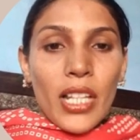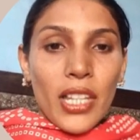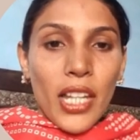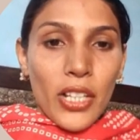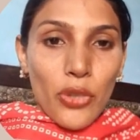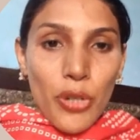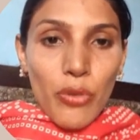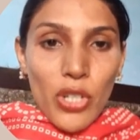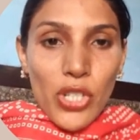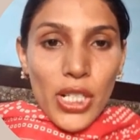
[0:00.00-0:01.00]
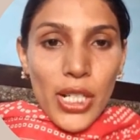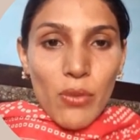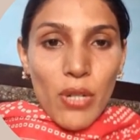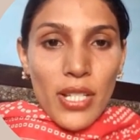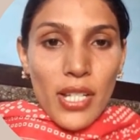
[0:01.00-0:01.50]
Thank you for watching
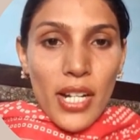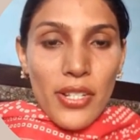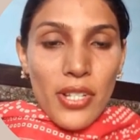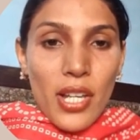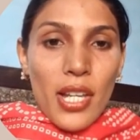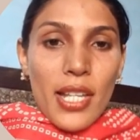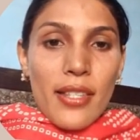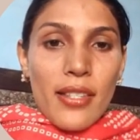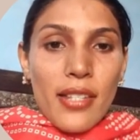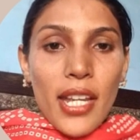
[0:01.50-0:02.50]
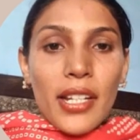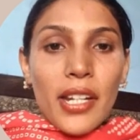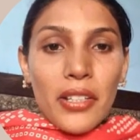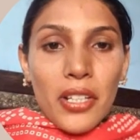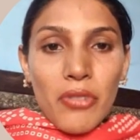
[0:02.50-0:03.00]
Lingua Insights. Stay
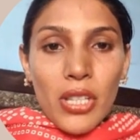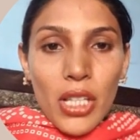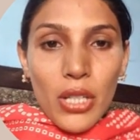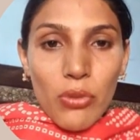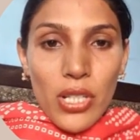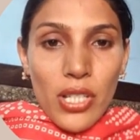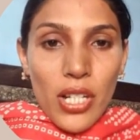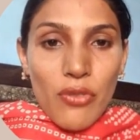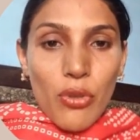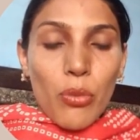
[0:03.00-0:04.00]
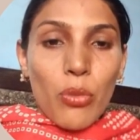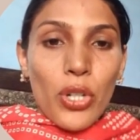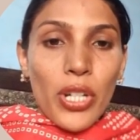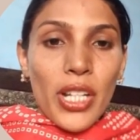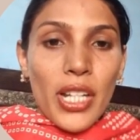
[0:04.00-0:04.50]
connected with Lingua Insights for
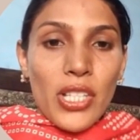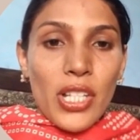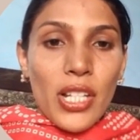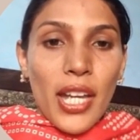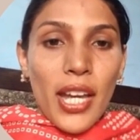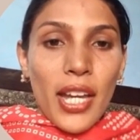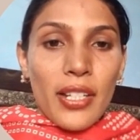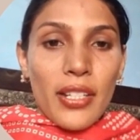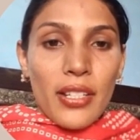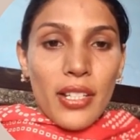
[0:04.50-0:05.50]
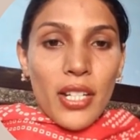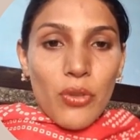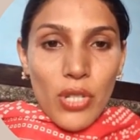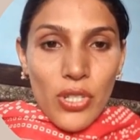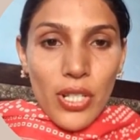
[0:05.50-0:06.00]
more engaging and
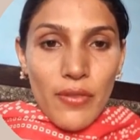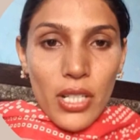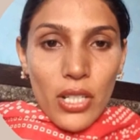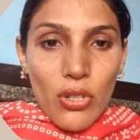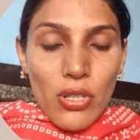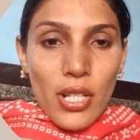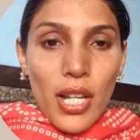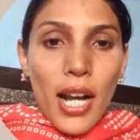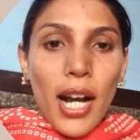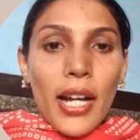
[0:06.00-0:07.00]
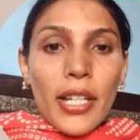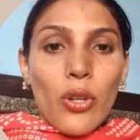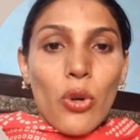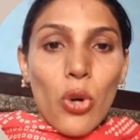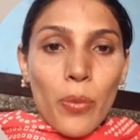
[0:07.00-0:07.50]
interesting videos. I
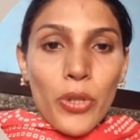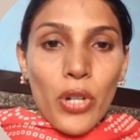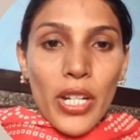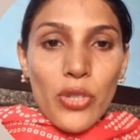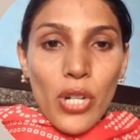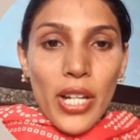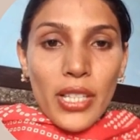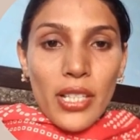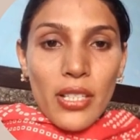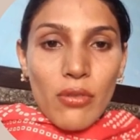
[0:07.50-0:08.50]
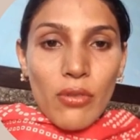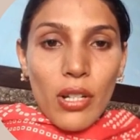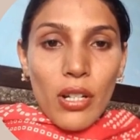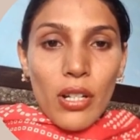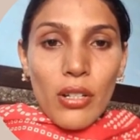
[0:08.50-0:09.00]
hope you are enjoying these
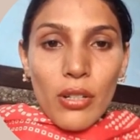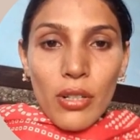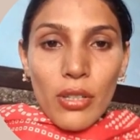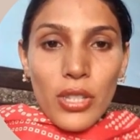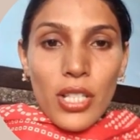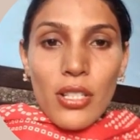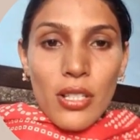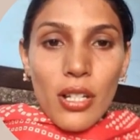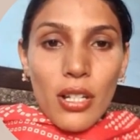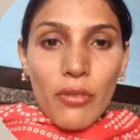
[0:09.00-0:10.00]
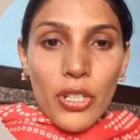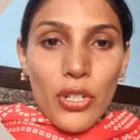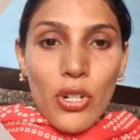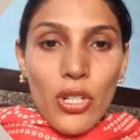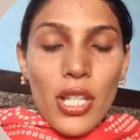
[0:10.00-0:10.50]

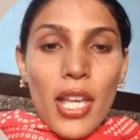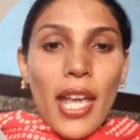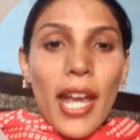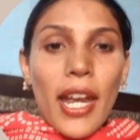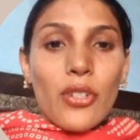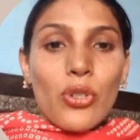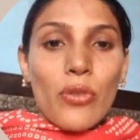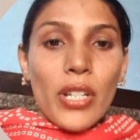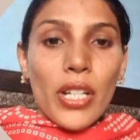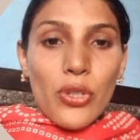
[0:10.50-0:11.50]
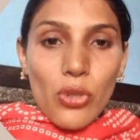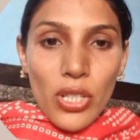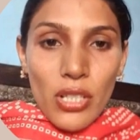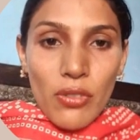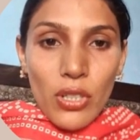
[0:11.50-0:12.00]
videos and you will enjoy
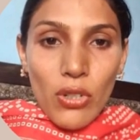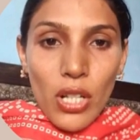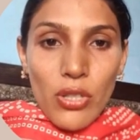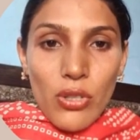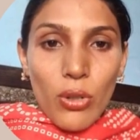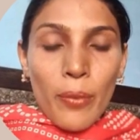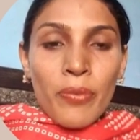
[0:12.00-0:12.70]
this video also.